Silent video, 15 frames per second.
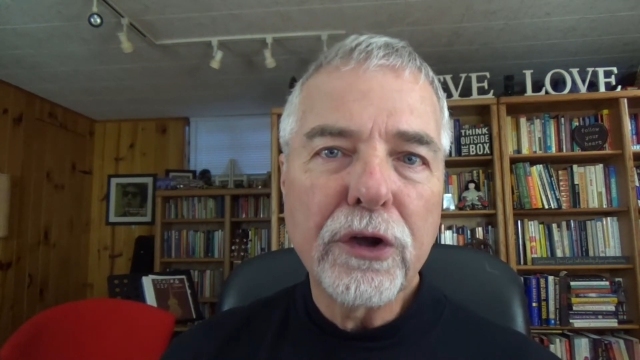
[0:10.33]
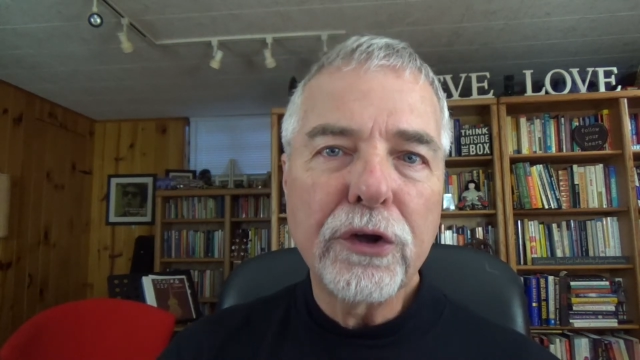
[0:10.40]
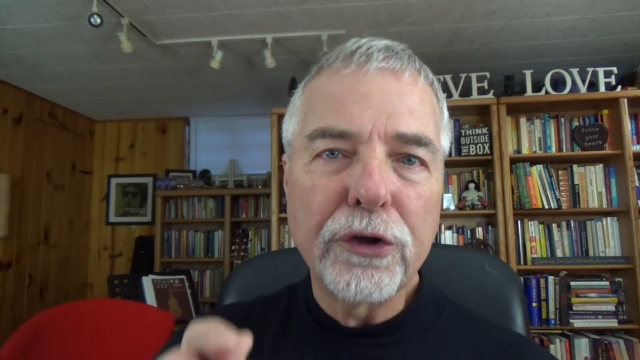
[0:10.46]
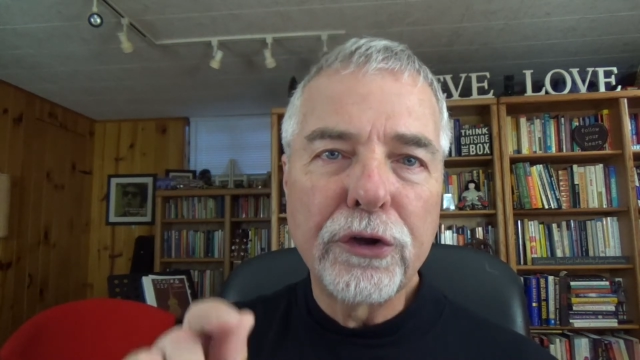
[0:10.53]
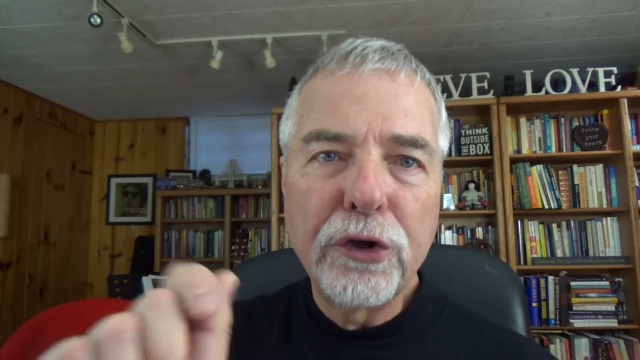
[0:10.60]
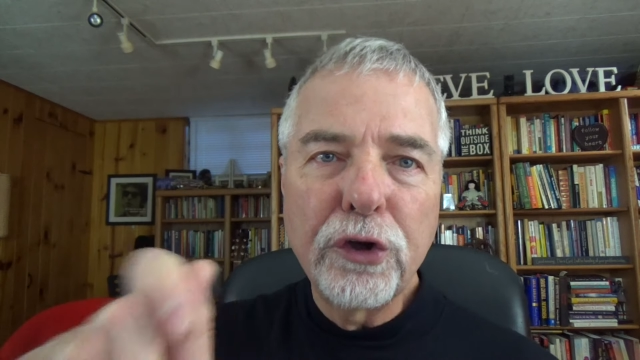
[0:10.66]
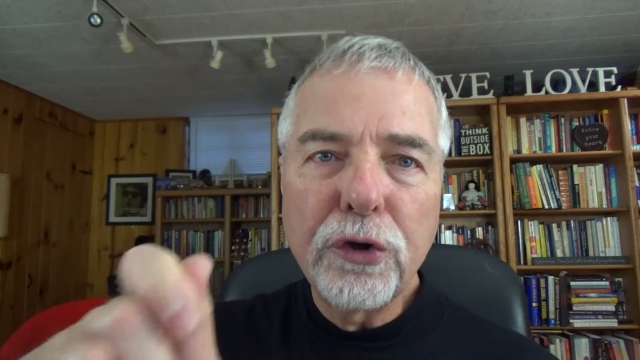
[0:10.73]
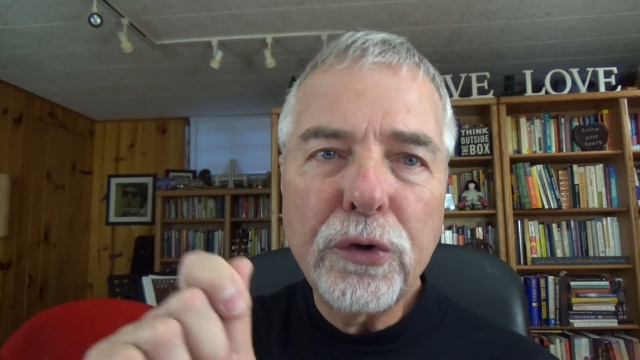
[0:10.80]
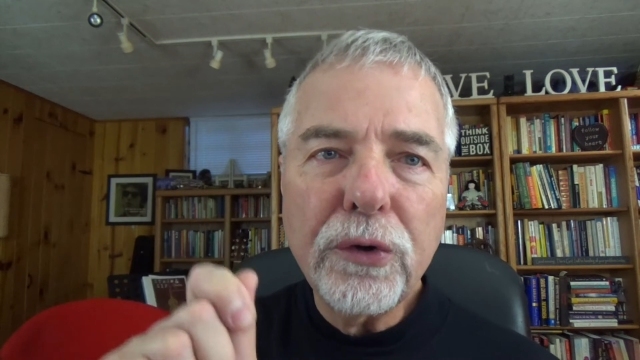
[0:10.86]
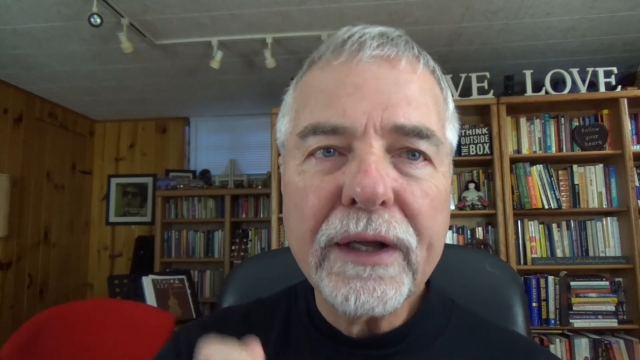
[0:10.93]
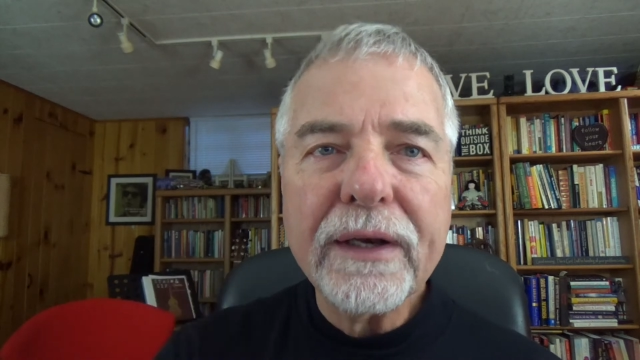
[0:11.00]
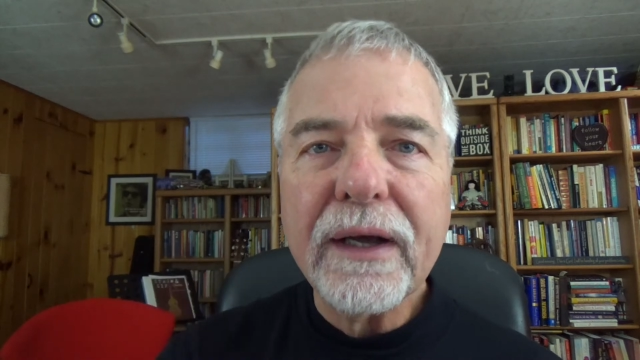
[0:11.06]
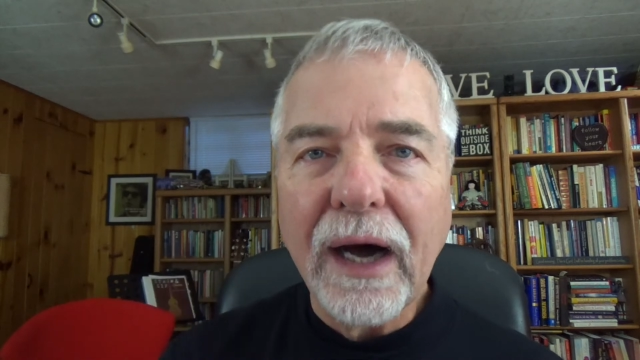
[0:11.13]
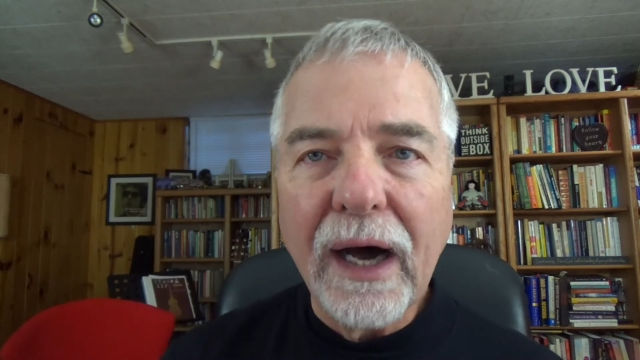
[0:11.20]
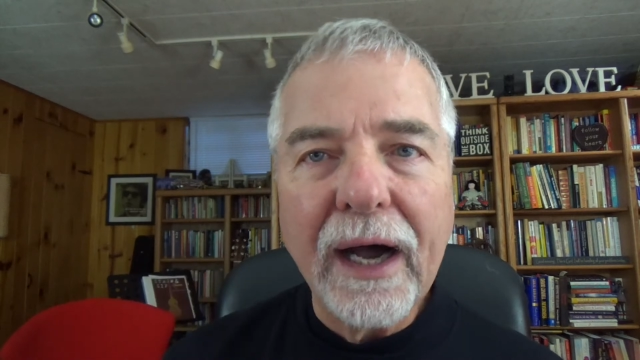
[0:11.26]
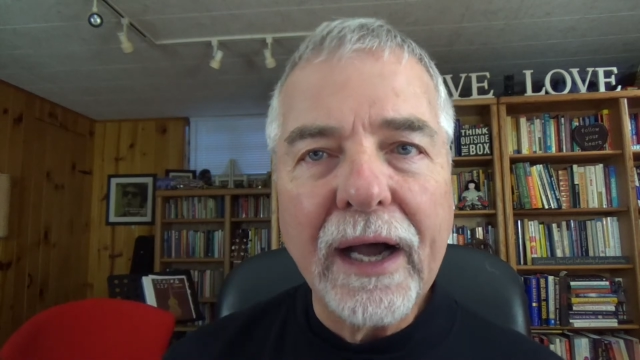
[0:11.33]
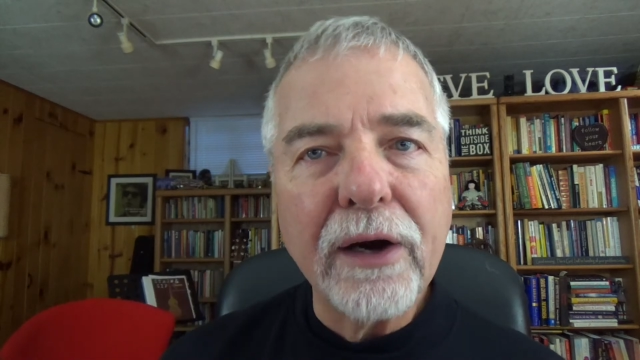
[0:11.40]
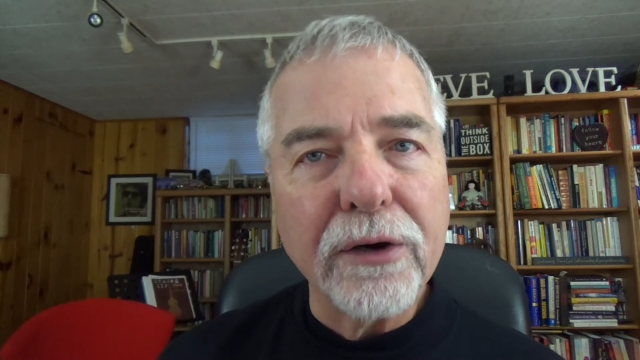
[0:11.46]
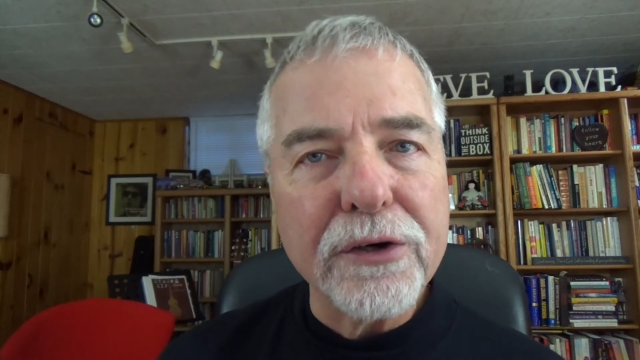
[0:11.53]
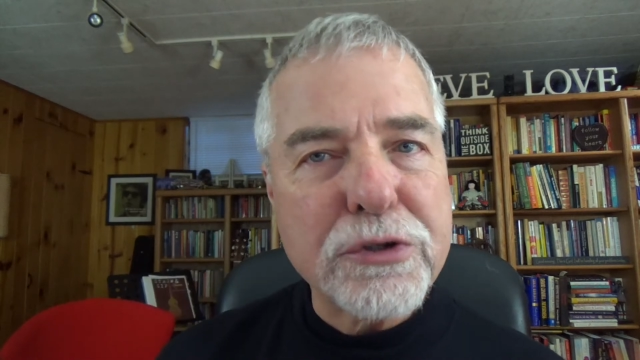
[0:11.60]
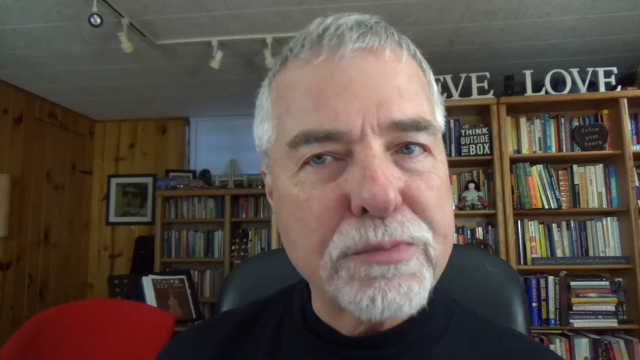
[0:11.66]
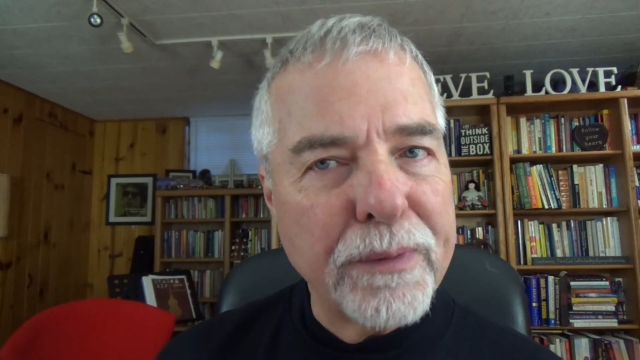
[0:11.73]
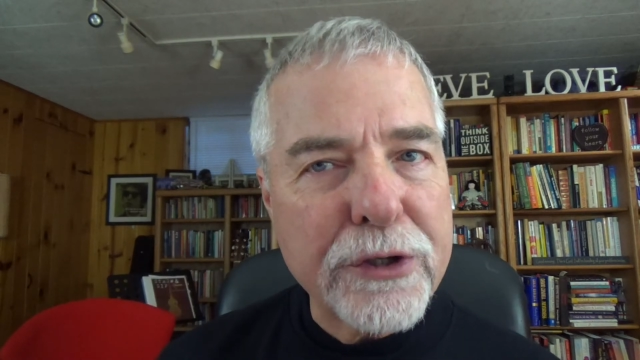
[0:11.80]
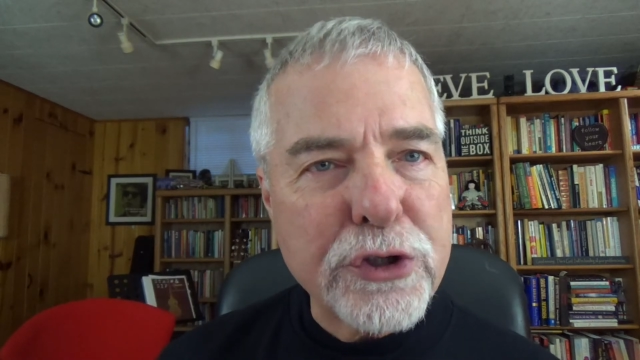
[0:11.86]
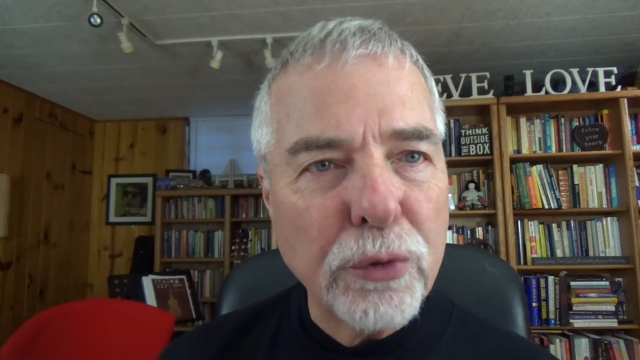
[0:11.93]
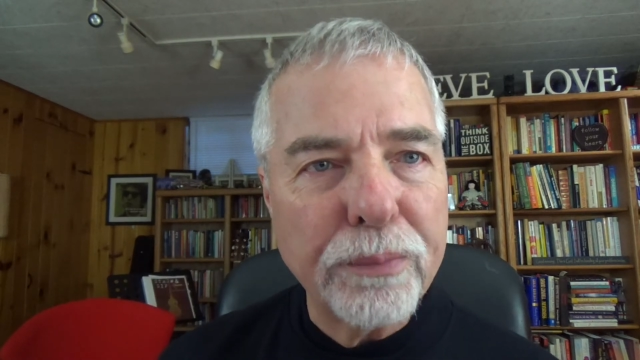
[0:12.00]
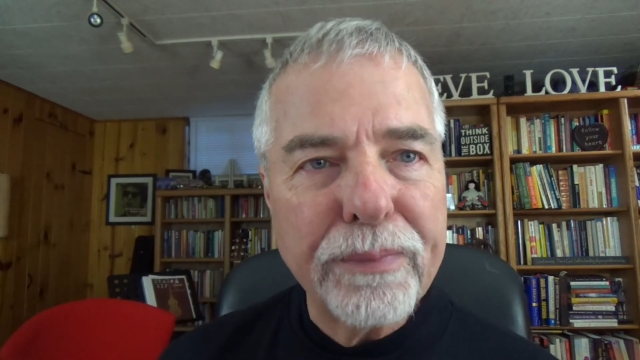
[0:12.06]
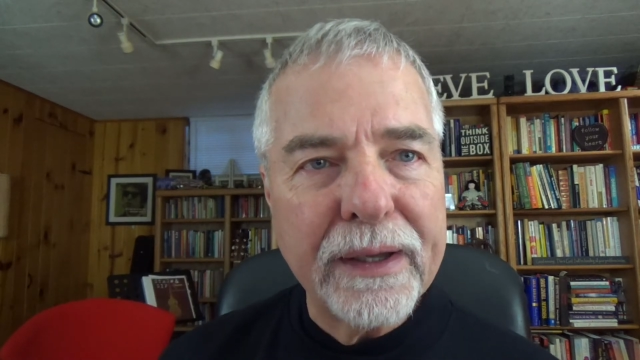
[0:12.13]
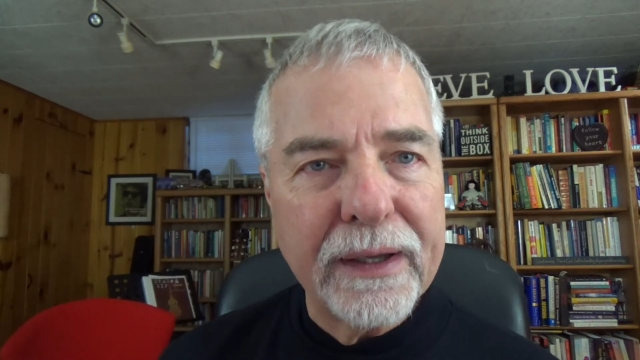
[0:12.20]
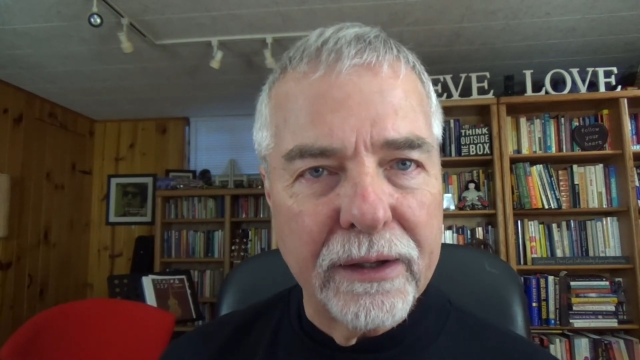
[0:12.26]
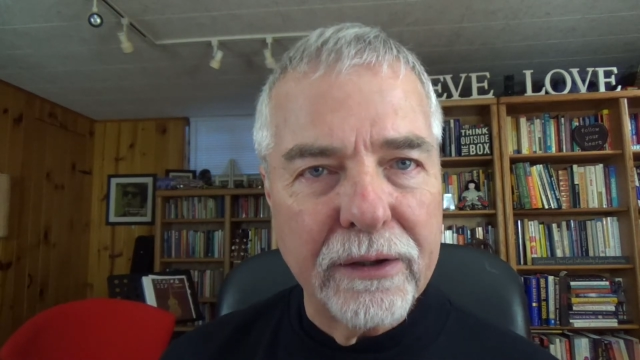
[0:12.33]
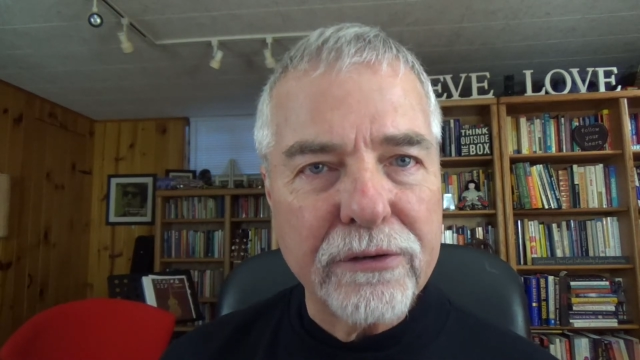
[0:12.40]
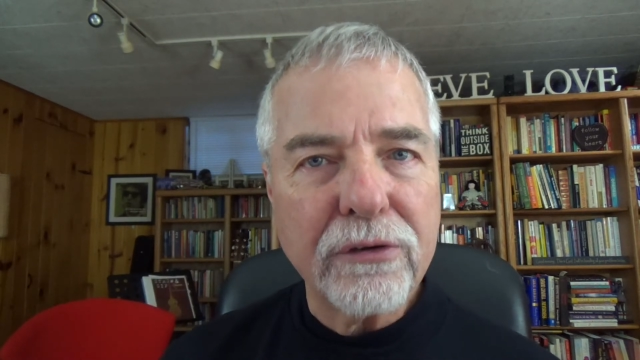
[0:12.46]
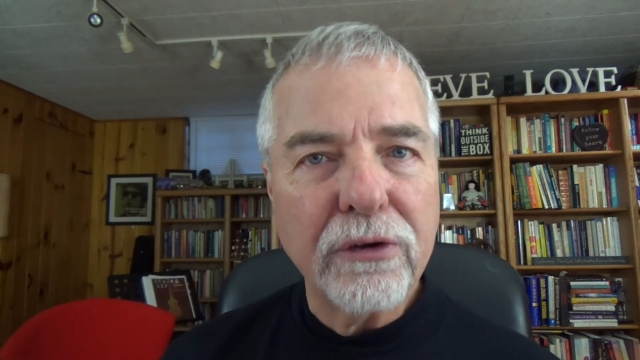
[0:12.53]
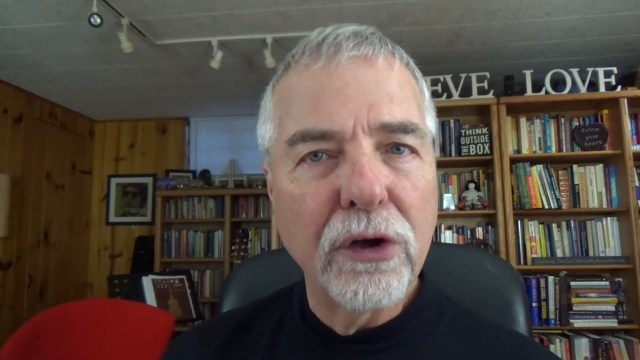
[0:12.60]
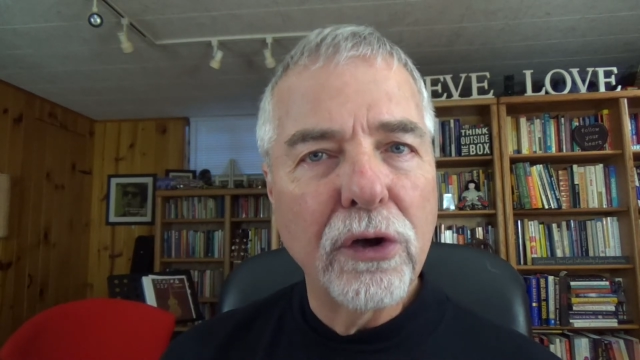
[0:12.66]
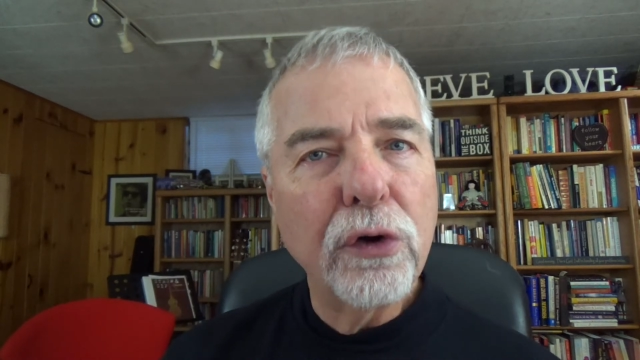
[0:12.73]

You and I are spiritual beings